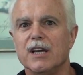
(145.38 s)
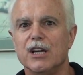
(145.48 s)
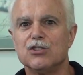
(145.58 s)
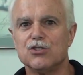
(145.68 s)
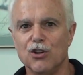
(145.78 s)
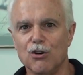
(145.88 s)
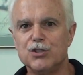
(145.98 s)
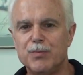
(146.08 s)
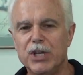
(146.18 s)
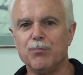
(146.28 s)
It's
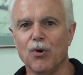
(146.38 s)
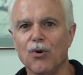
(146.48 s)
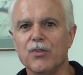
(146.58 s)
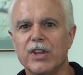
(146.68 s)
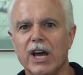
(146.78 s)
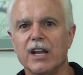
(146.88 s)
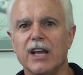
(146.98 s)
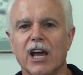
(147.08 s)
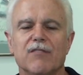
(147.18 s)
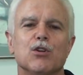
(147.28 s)
those people that
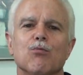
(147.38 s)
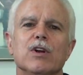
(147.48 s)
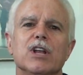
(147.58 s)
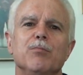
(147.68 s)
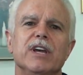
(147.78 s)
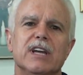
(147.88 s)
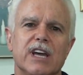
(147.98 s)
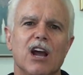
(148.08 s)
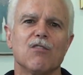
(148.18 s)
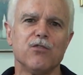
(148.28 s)
have to really be
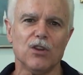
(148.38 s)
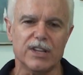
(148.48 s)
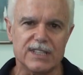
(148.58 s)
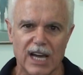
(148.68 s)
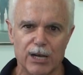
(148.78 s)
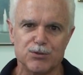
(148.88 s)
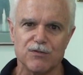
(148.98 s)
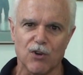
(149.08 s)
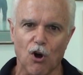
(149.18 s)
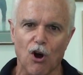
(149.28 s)
careful of the types
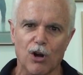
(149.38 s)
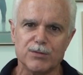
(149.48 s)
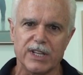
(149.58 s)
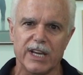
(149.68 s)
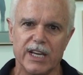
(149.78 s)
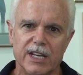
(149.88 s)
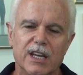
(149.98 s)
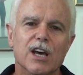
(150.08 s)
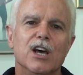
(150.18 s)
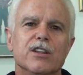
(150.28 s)
of carbs they eat.
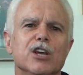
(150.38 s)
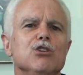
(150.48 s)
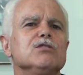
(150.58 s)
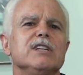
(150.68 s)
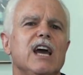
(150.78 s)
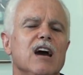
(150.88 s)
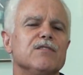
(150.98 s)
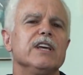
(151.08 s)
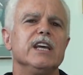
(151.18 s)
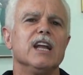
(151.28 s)
They usually
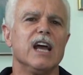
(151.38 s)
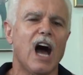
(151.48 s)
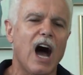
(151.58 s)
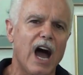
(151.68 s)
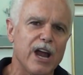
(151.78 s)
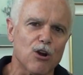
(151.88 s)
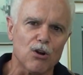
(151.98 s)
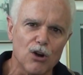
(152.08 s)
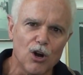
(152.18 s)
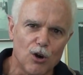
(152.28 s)
have to eat a
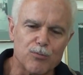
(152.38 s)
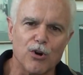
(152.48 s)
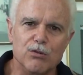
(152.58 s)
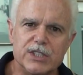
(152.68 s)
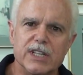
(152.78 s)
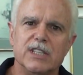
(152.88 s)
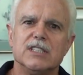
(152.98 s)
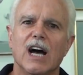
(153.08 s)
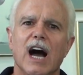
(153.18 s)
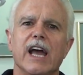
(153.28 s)
higher protein
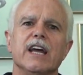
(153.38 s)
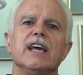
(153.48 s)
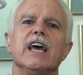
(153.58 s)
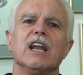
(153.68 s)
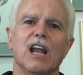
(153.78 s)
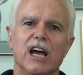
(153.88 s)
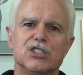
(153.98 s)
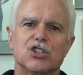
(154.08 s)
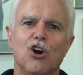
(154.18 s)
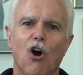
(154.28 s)
diet and
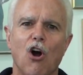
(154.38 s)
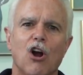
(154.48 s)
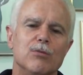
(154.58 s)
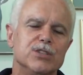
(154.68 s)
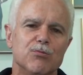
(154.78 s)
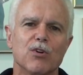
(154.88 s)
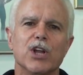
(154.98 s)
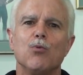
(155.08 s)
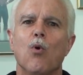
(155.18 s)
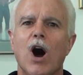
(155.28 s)
less carbs, and
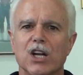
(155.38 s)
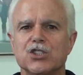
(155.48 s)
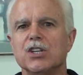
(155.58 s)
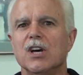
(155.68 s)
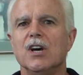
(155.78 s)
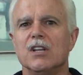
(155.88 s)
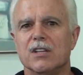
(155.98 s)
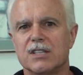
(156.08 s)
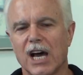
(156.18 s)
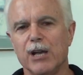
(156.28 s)
really watch
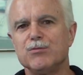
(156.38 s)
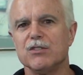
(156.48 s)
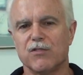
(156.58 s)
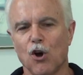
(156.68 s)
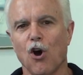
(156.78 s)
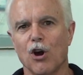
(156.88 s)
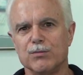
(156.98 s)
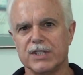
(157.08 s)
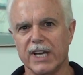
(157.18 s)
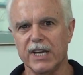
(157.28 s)
the types of
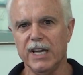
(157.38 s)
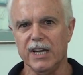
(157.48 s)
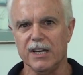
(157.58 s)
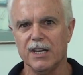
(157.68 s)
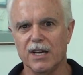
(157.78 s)
carbs they eat.